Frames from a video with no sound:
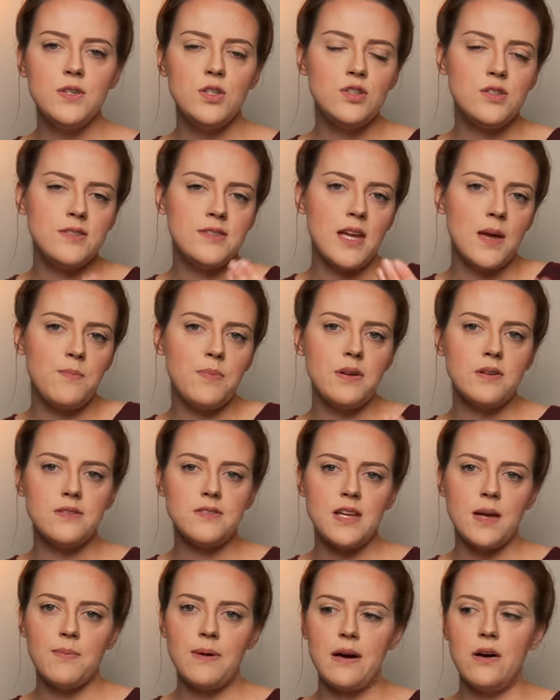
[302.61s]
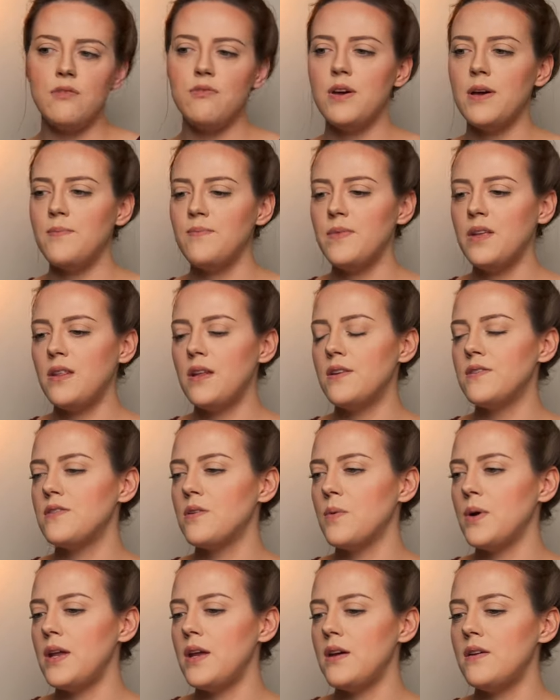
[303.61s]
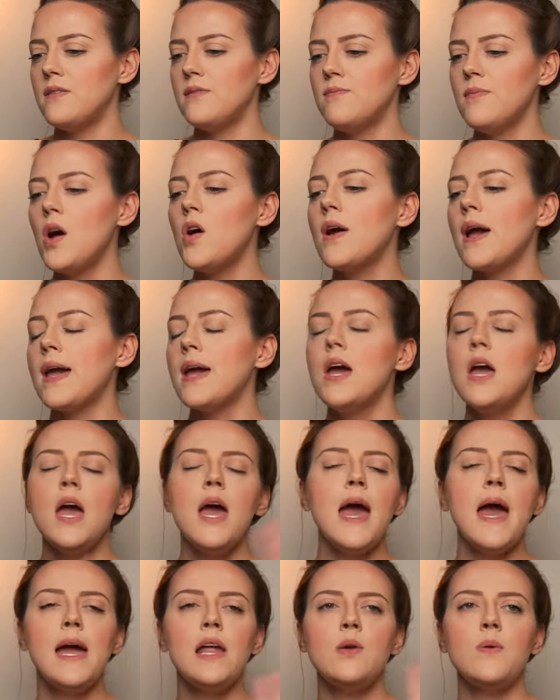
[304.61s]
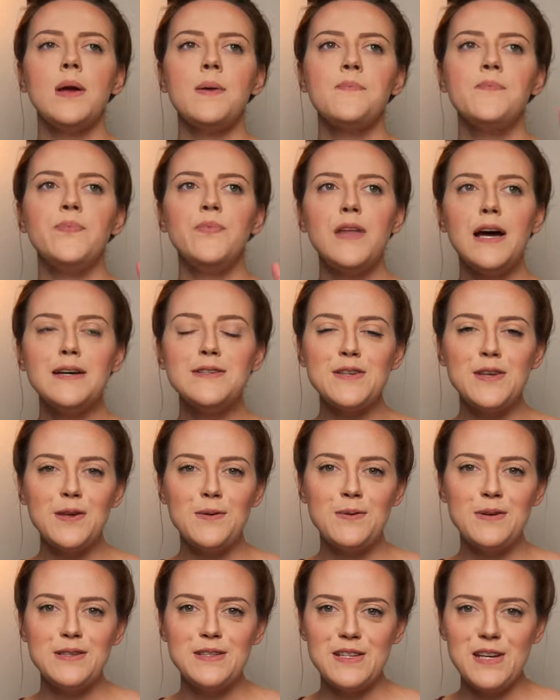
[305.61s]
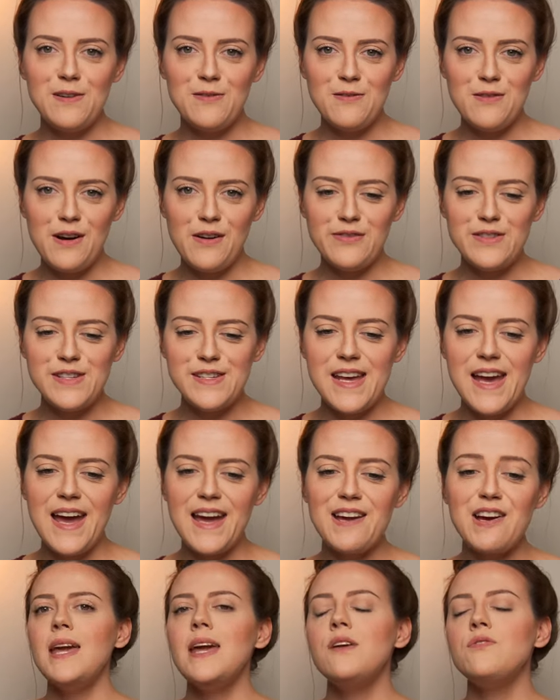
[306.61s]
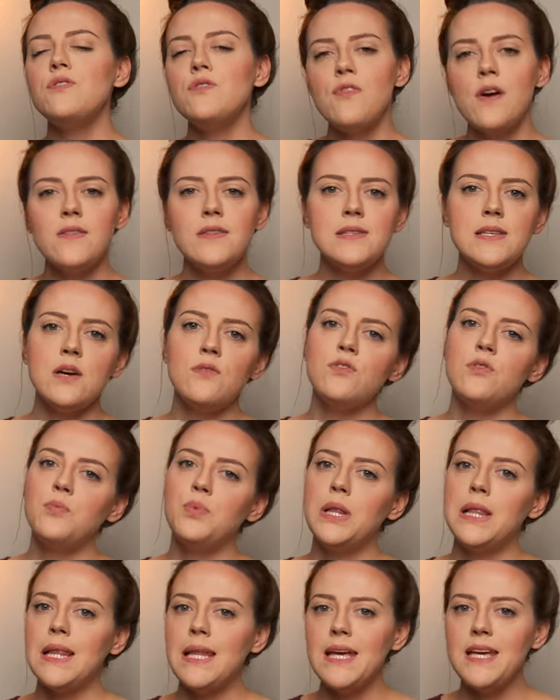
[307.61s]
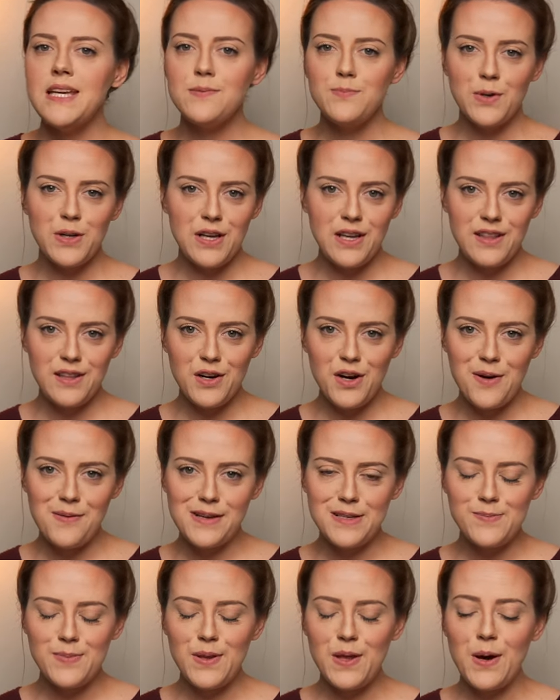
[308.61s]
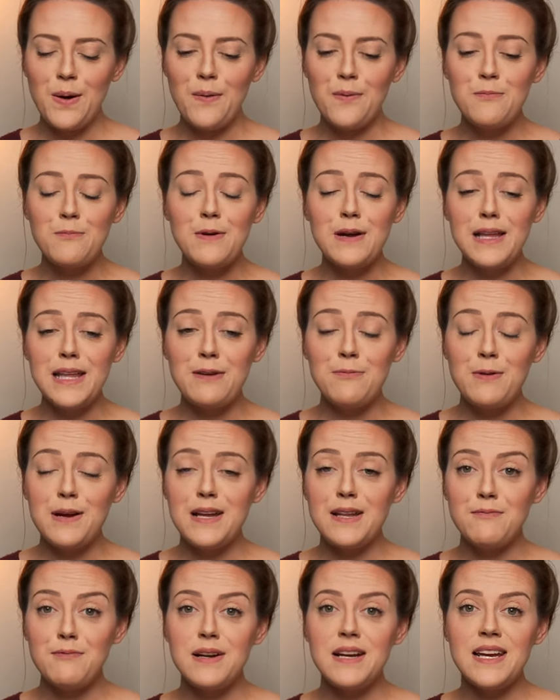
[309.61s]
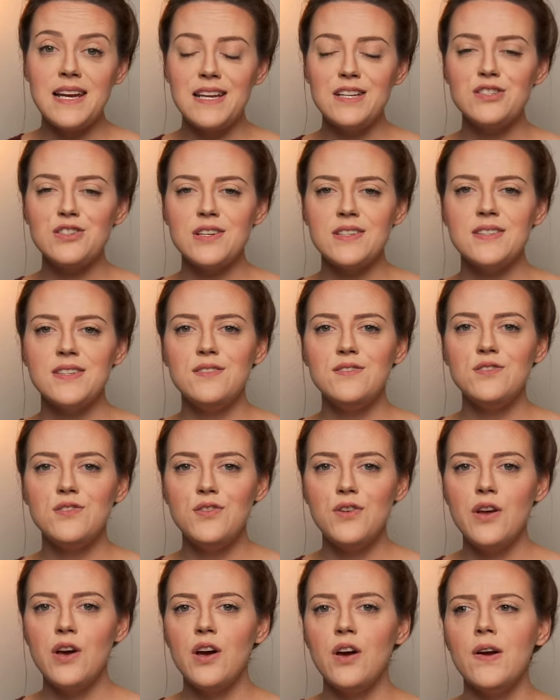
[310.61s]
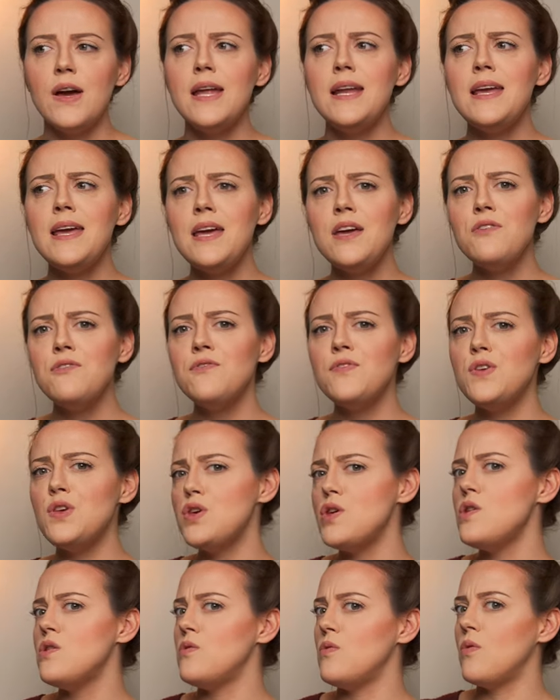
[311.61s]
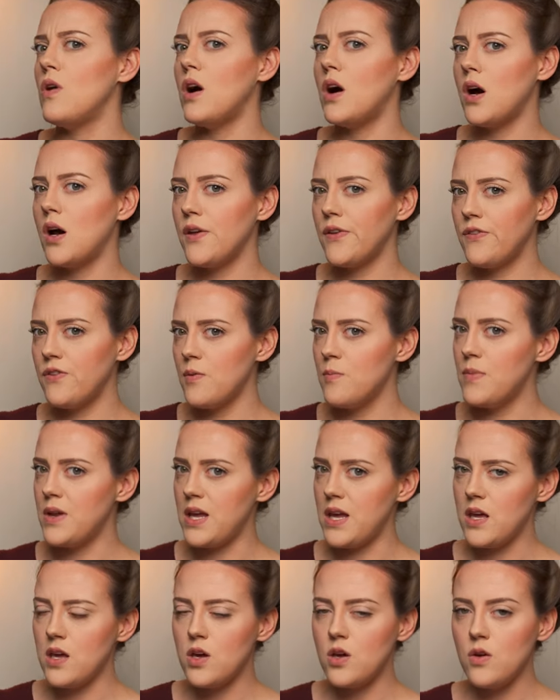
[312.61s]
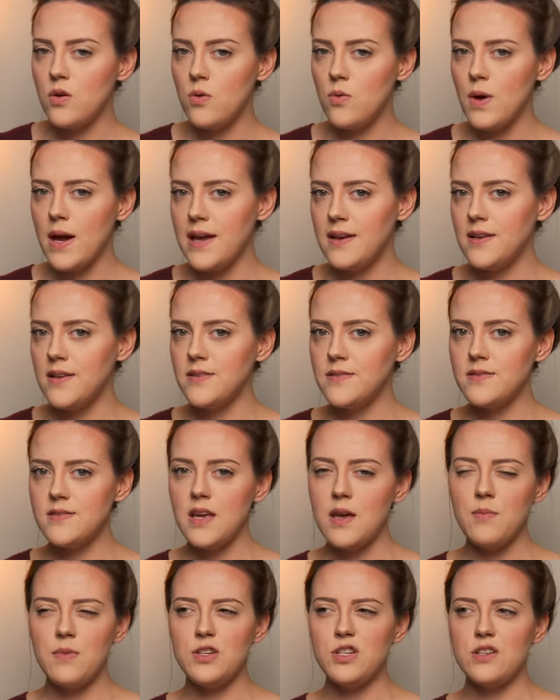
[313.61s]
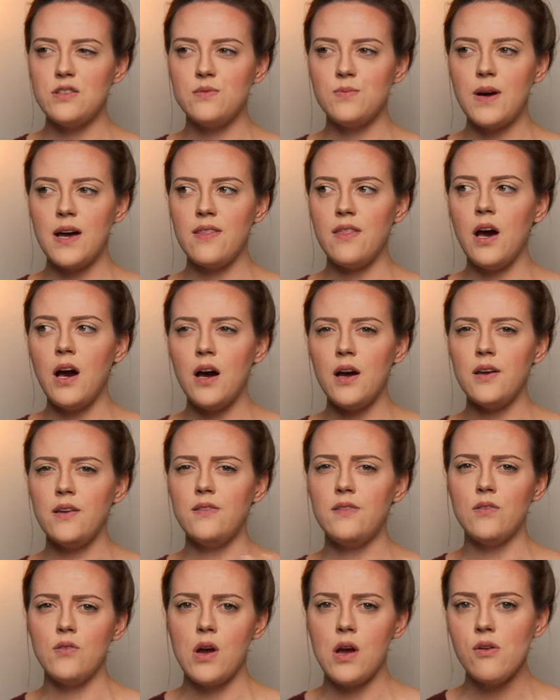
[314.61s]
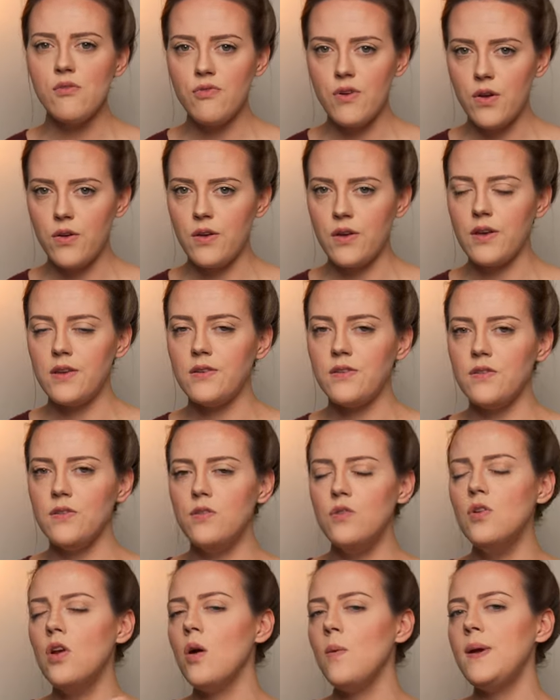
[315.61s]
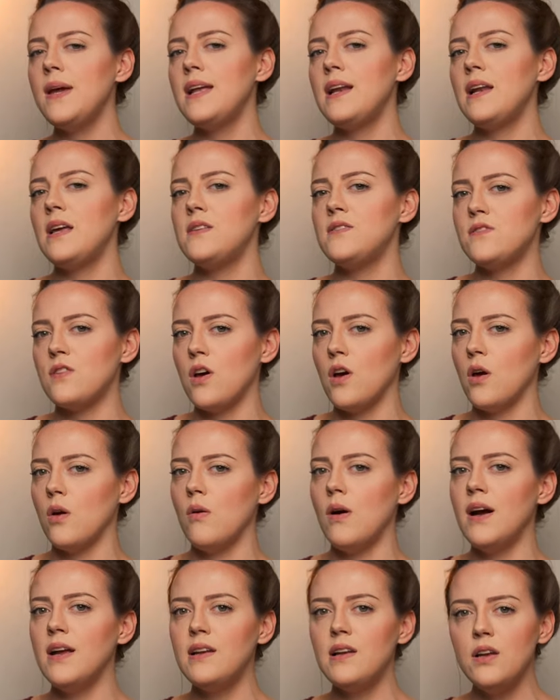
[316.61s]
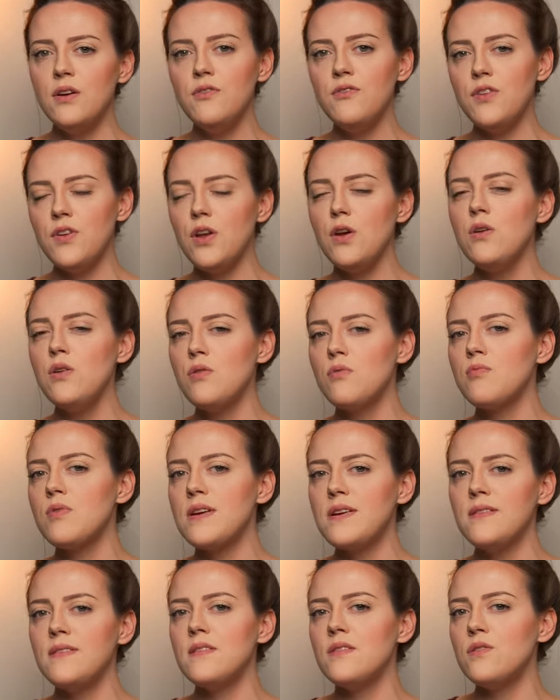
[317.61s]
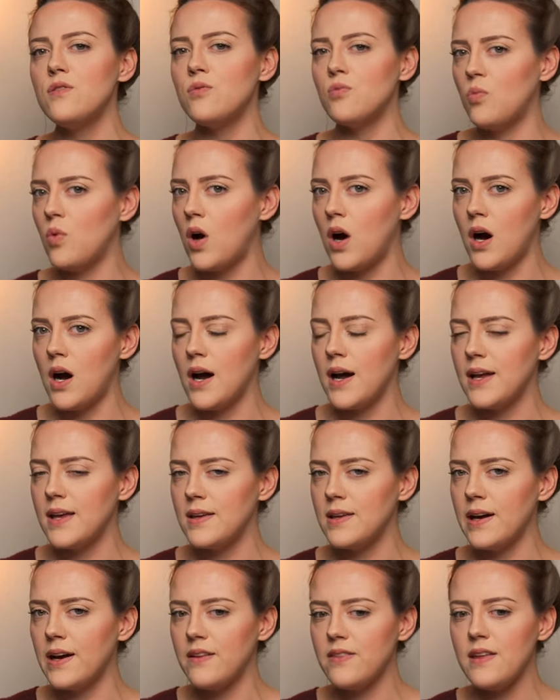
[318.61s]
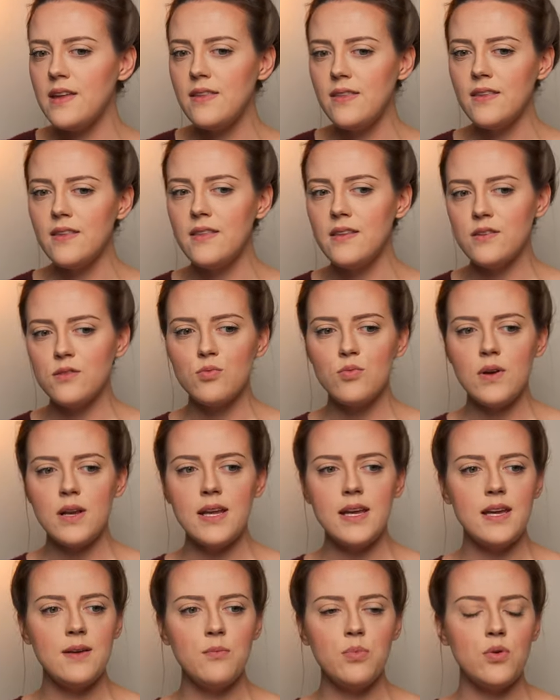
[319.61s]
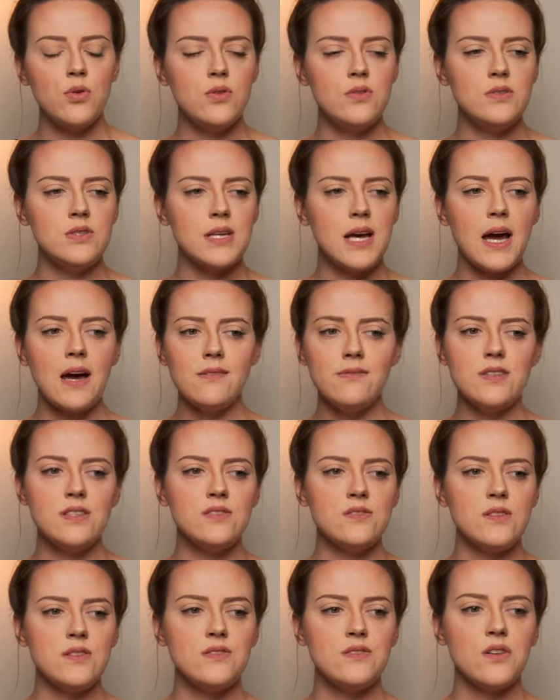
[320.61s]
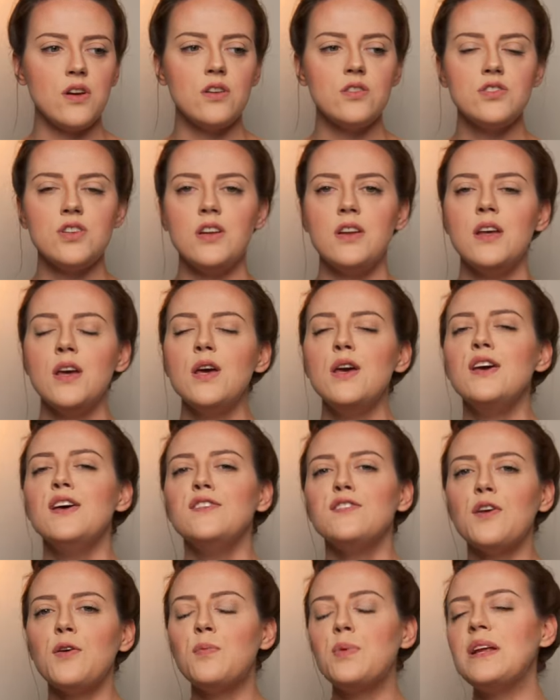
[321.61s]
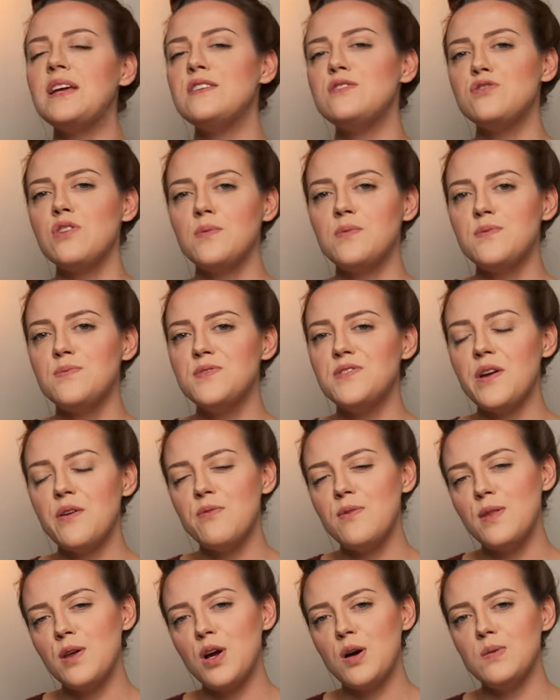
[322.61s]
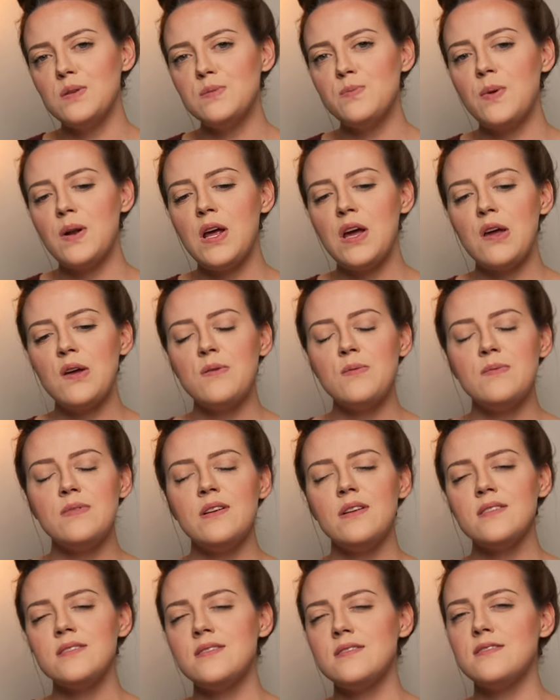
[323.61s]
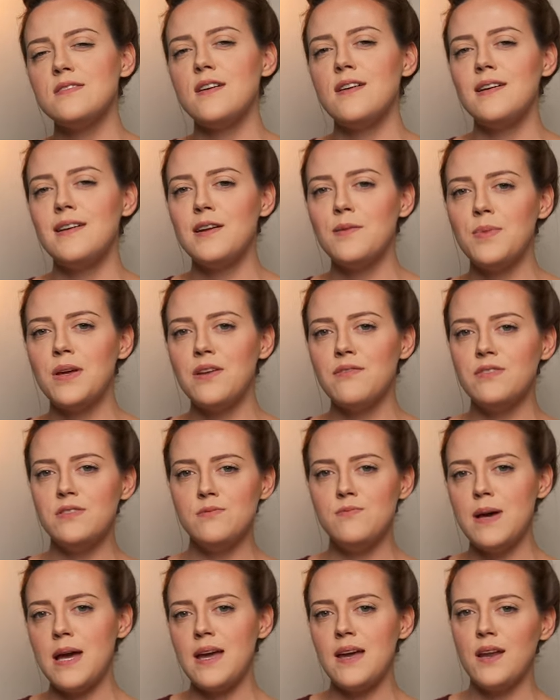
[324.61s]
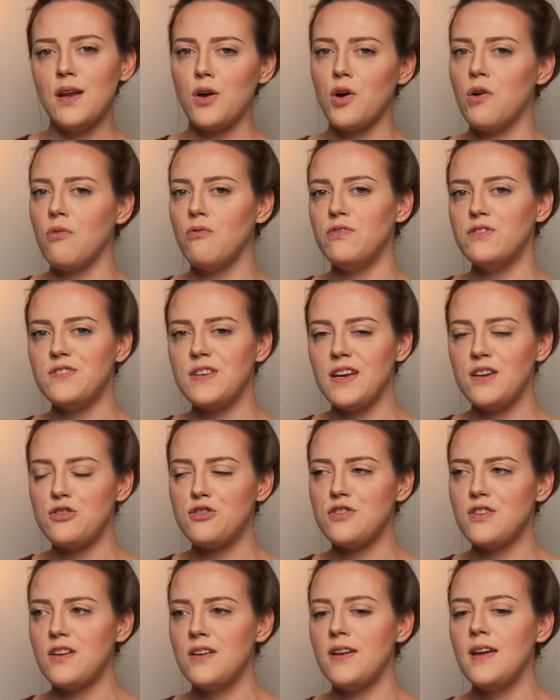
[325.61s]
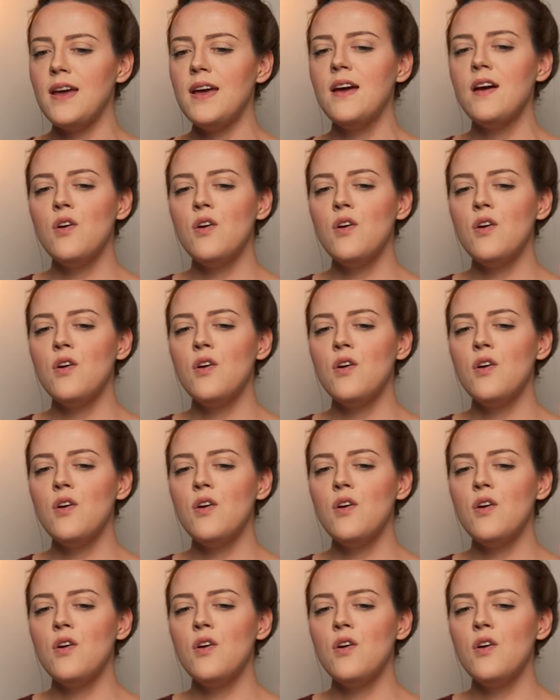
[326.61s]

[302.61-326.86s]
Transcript: You just step in and step out of it, and that's the way it is. Okay, anyway, that's all I wanted to cover off today. If you found this helpful, please put it in the comments below. Really, really, really interested to know. And if you are somebody who edits images where the eyes are out of focus, knowingly so, I'd love to know your reasons why. I think that it's really important to have this discussion. So please drop some stuff in the comments below. Nice to start a little bit of a debate and a conversation.